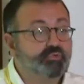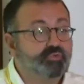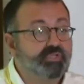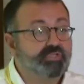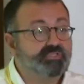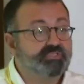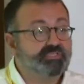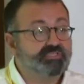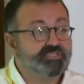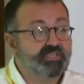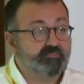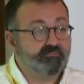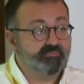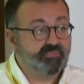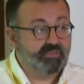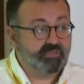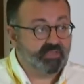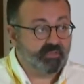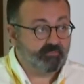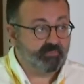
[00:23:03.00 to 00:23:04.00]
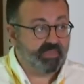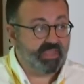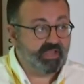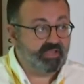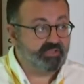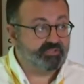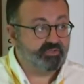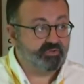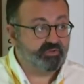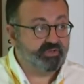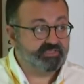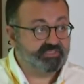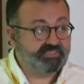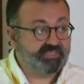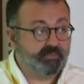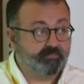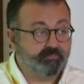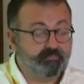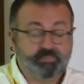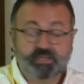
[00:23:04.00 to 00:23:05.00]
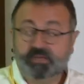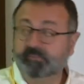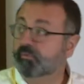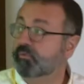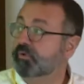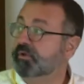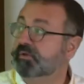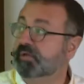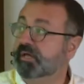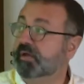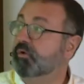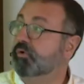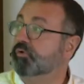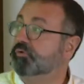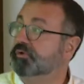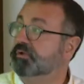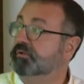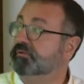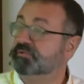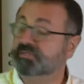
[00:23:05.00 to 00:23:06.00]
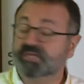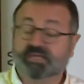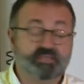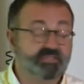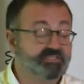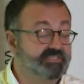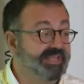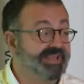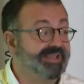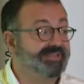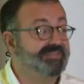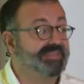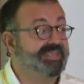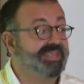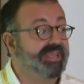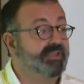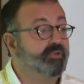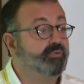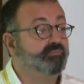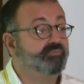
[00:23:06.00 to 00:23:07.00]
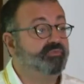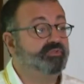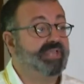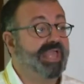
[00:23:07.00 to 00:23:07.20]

to this is something that may interest some people in the audience, and is that at the end of the